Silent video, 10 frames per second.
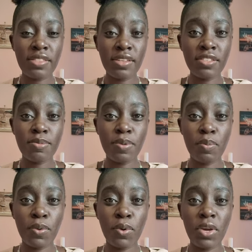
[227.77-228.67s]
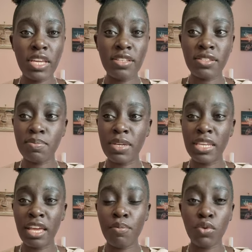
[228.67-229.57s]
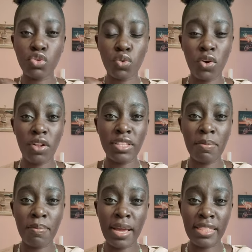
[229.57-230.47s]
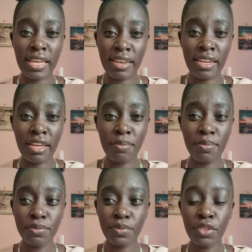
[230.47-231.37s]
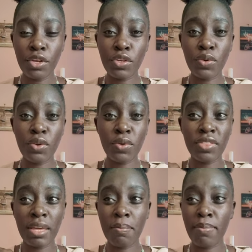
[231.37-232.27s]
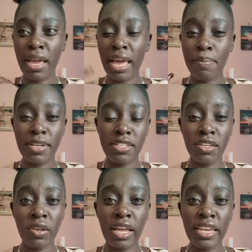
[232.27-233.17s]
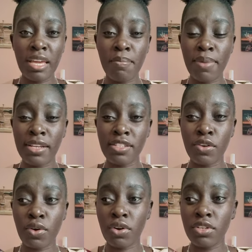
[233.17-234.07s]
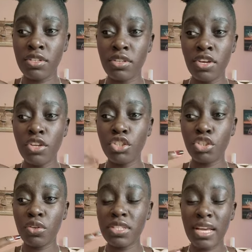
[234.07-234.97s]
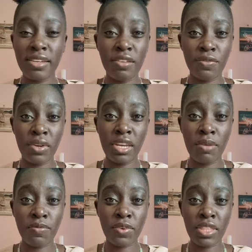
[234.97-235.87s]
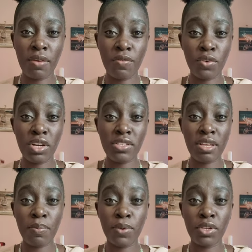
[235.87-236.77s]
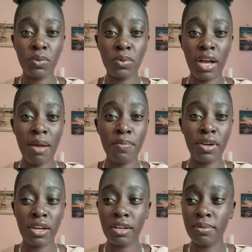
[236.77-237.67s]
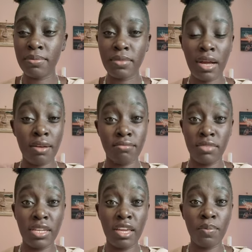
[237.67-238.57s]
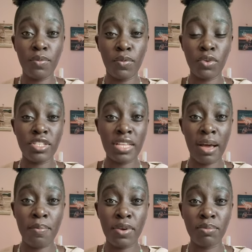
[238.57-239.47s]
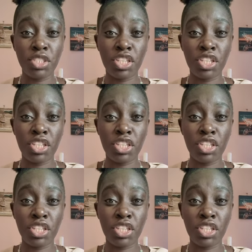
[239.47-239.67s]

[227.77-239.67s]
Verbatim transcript: these people he's been able to call them by their name you know them by a particular name but god chose a different name for them for example abraham name was abram